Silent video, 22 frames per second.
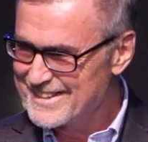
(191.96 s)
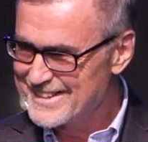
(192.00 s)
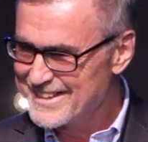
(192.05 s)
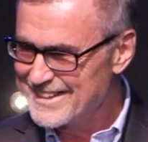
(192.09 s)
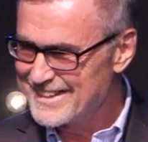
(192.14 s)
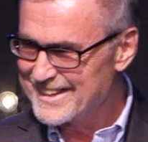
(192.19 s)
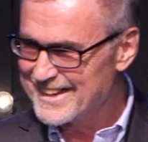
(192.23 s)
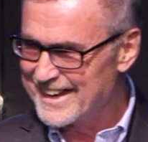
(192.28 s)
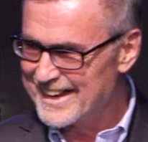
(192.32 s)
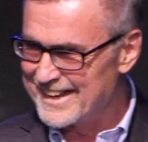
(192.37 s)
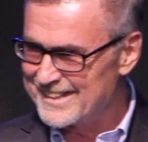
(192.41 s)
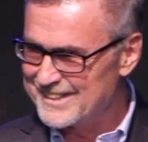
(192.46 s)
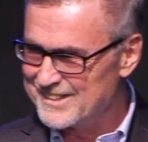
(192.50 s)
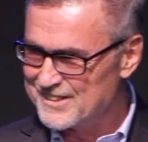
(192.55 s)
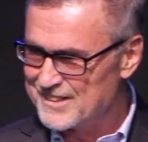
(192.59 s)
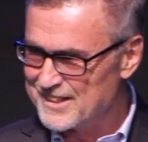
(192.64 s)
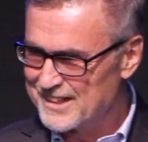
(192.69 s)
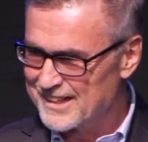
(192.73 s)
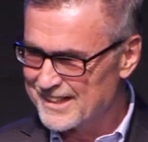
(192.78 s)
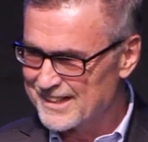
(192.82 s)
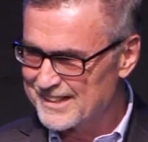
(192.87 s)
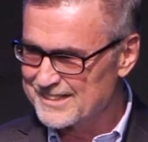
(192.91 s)
And
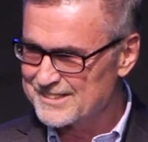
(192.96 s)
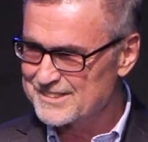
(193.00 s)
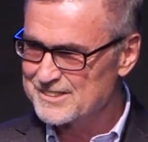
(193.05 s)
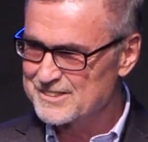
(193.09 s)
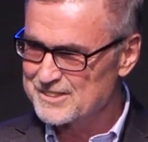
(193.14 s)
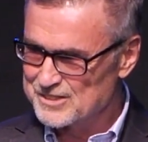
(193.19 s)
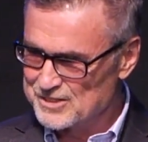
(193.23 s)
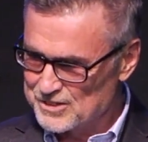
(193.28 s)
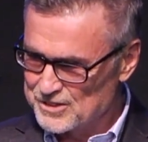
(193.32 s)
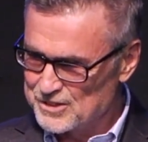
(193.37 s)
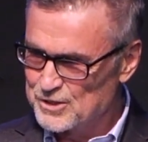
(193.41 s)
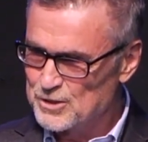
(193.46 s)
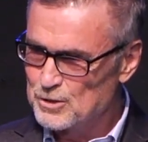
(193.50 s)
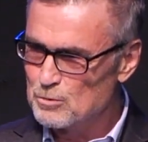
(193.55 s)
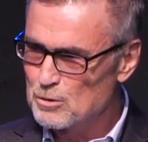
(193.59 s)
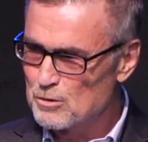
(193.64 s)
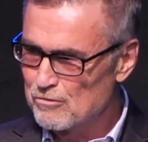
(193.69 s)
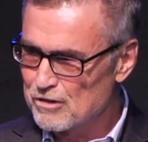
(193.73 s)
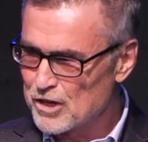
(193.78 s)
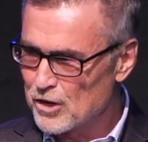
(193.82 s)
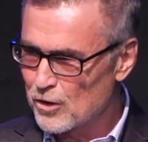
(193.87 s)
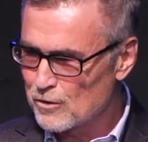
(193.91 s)
to do a
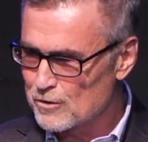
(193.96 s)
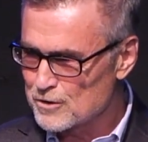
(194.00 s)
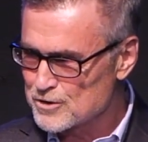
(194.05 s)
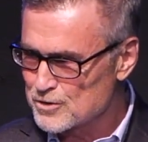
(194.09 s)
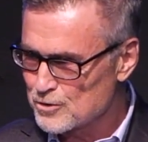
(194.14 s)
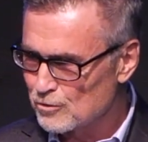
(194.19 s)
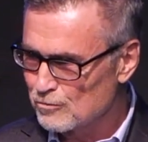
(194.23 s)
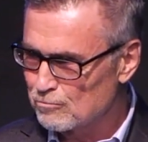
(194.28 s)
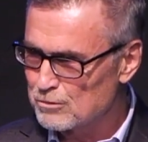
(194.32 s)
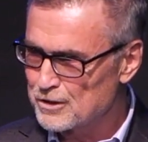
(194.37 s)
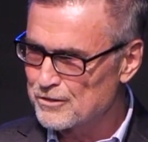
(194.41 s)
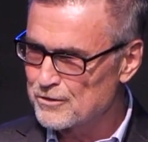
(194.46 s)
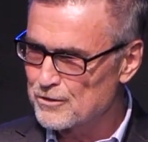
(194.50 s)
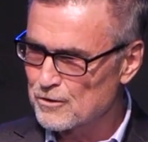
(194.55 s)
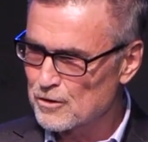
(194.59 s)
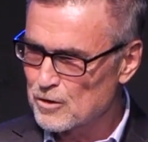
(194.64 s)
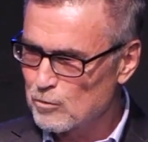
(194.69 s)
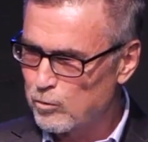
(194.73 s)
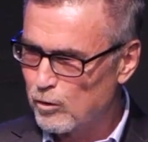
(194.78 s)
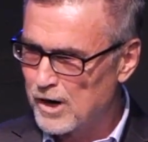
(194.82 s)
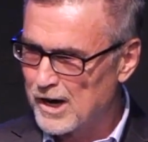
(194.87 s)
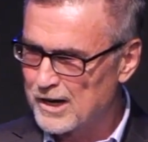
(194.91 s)
rehearsal with their
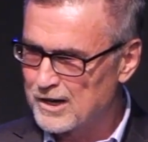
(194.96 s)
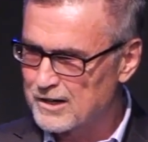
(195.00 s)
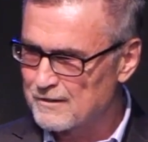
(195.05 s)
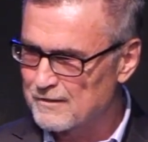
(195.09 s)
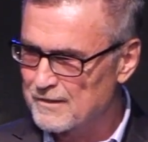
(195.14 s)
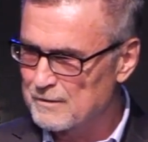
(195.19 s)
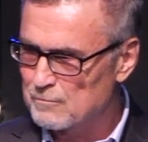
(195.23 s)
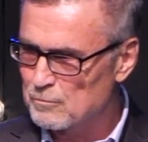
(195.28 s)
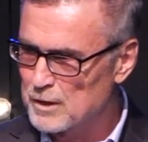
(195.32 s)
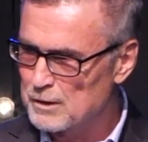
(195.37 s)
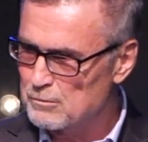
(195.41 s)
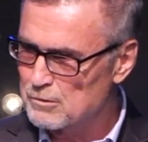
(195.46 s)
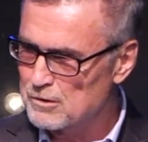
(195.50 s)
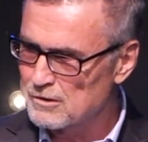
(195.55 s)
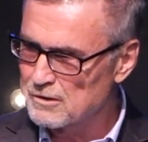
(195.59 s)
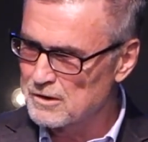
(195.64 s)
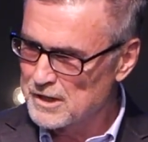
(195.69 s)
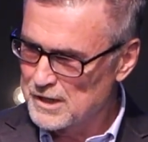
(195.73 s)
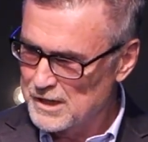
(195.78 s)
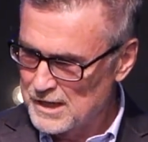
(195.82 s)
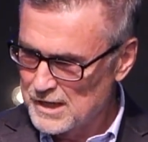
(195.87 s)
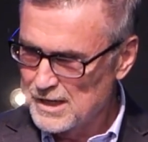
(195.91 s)
choir that we were
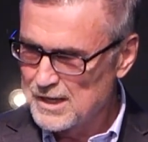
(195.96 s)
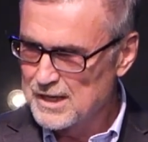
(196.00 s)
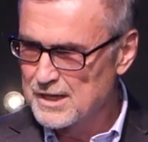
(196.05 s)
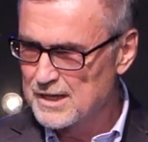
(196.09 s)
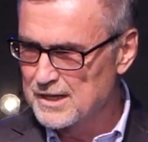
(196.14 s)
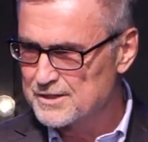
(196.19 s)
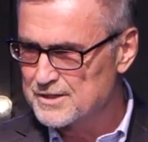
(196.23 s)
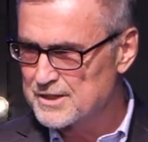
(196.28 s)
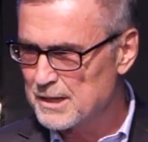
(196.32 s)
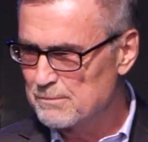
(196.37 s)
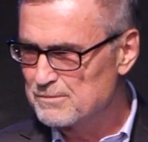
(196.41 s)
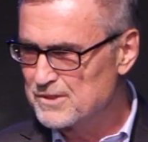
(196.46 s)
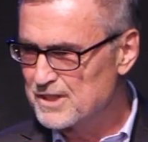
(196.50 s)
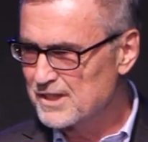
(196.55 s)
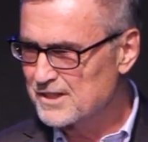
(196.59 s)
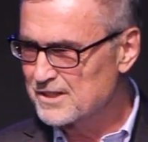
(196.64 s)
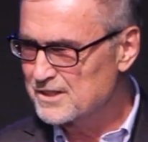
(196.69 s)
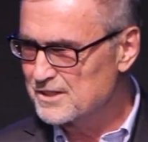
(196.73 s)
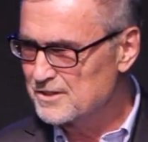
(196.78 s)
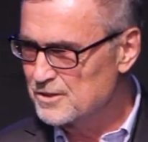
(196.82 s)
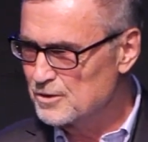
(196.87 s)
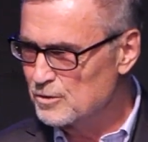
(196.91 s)
attempting
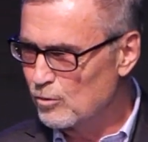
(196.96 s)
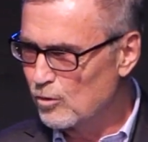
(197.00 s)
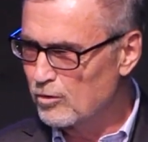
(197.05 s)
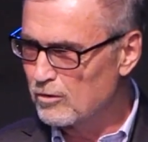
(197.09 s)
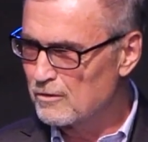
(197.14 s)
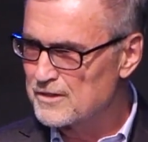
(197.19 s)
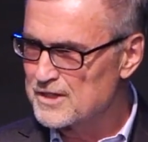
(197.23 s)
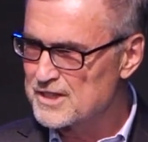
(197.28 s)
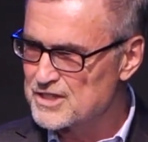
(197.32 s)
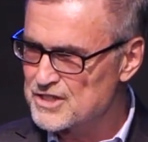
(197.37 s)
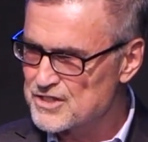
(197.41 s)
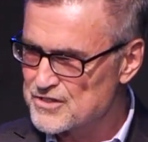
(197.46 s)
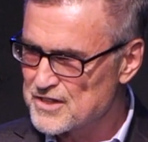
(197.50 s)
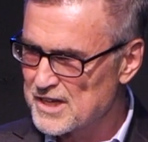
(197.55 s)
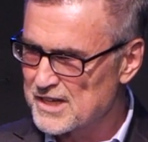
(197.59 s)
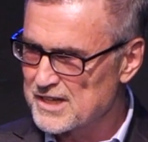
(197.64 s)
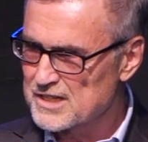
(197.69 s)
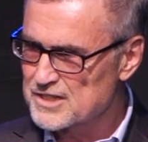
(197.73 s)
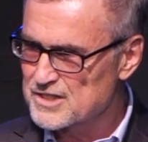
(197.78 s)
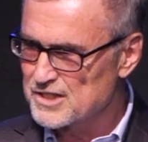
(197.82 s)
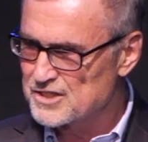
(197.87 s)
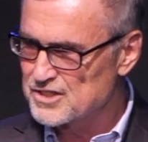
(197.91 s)
to do all these
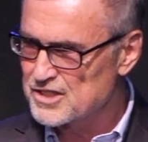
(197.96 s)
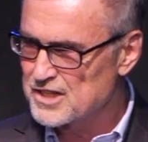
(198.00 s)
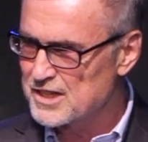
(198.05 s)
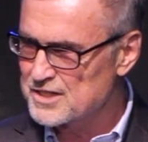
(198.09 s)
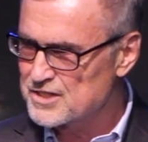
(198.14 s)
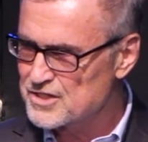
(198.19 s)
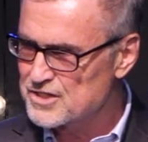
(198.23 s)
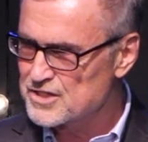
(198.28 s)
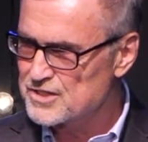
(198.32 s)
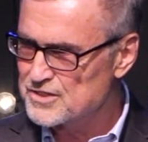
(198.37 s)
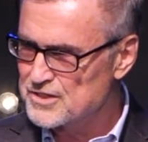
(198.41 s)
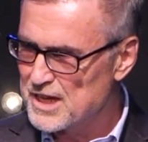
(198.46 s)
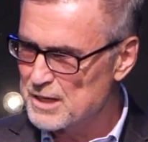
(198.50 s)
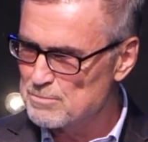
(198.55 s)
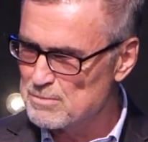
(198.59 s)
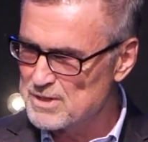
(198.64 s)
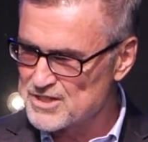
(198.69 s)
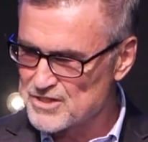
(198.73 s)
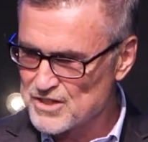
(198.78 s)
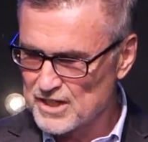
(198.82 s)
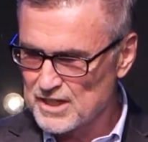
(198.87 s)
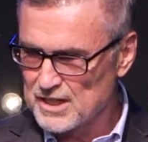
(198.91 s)
things. It says stay
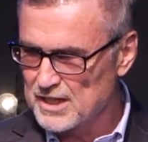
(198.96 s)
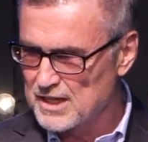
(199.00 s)
busy.